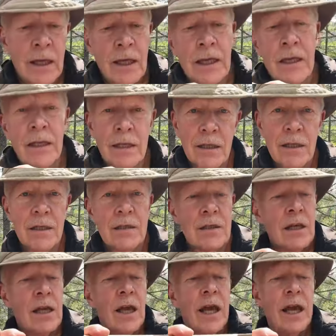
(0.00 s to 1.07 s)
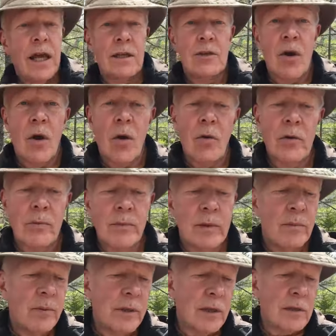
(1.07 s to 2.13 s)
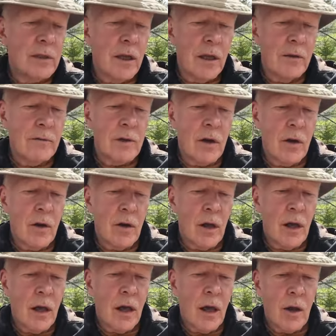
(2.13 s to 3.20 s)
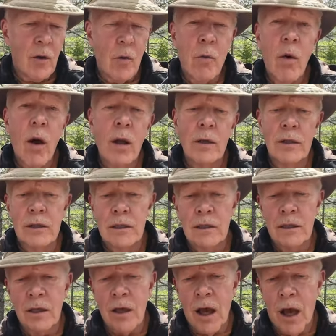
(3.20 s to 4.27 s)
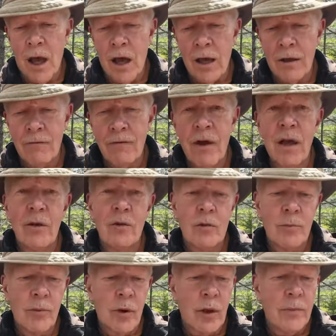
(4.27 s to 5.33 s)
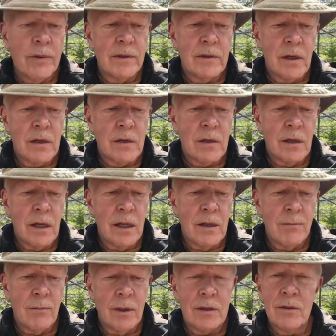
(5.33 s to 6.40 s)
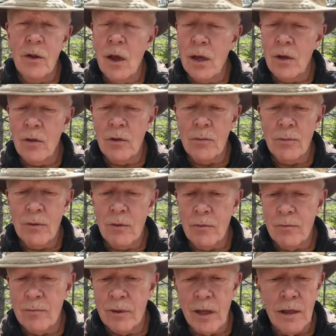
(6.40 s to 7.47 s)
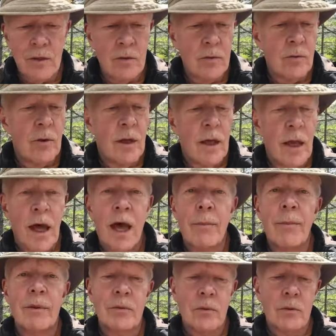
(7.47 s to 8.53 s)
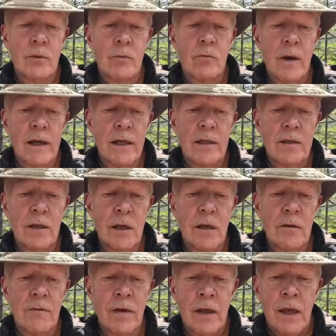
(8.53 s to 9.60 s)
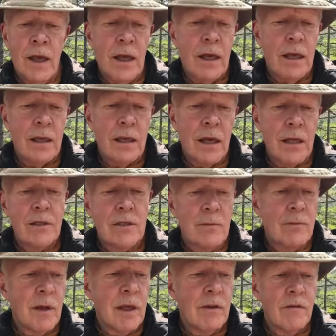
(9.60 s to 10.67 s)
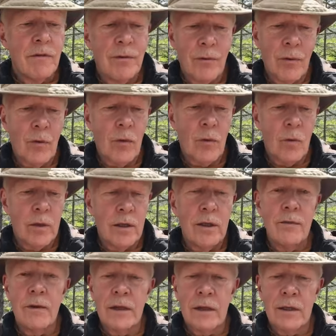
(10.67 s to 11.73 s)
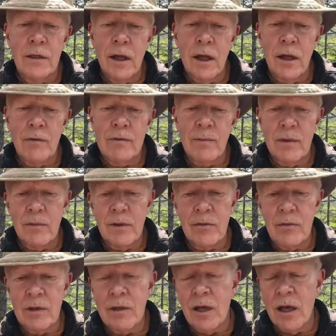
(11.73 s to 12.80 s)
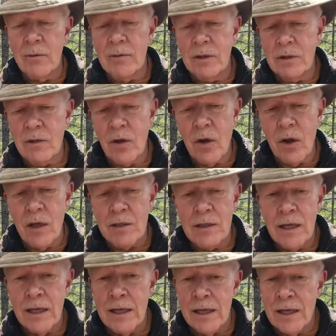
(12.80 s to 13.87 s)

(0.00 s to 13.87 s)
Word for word: It is, as all the B P S knives are, a quality, high value proposition. It, it's not going to take you up into the range of a custom knife or even knives maybe three times this cost.